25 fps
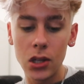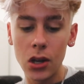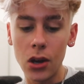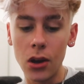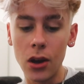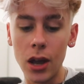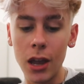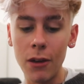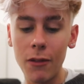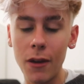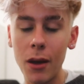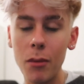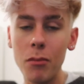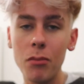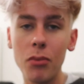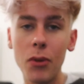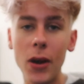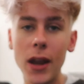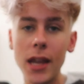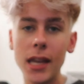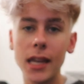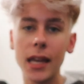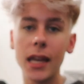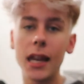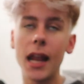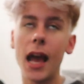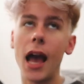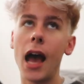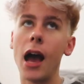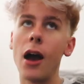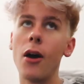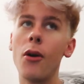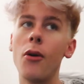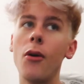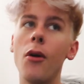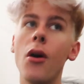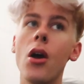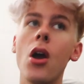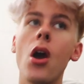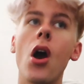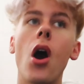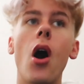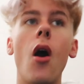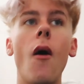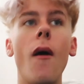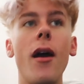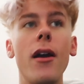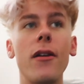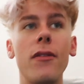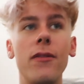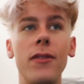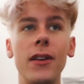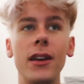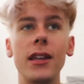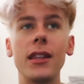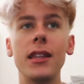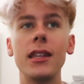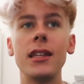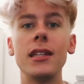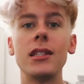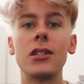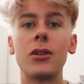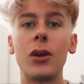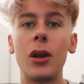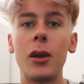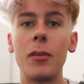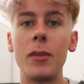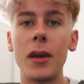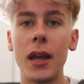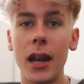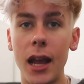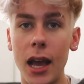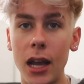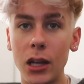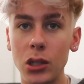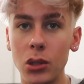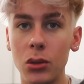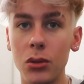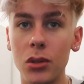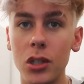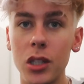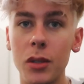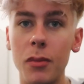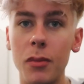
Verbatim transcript: So if I'm breaking out or I feel that there's going to be an actual